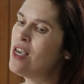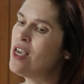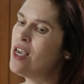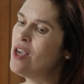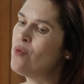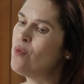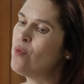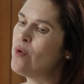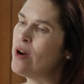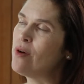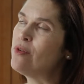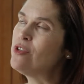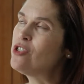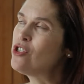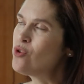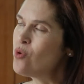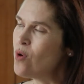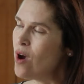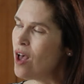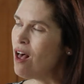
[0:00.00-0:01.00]
when I was
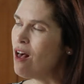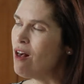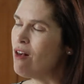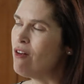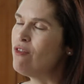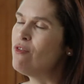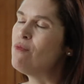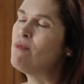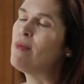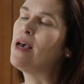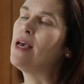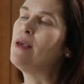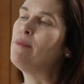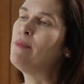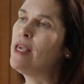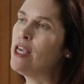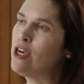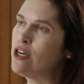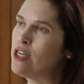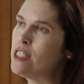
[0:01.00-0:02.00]
12, my
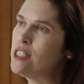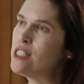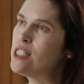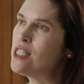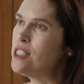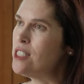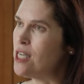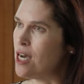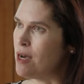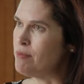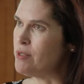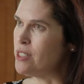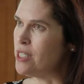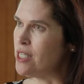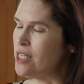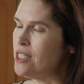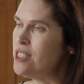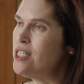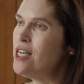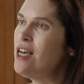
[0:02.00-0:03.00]
parents
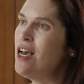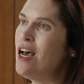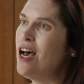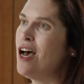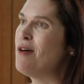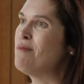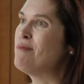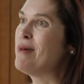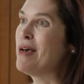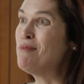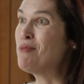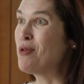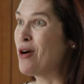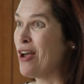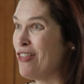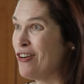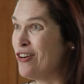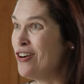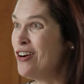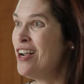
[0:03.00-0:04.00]
adopted my
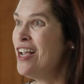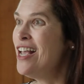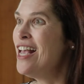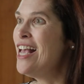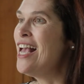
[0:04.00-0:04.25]
brother,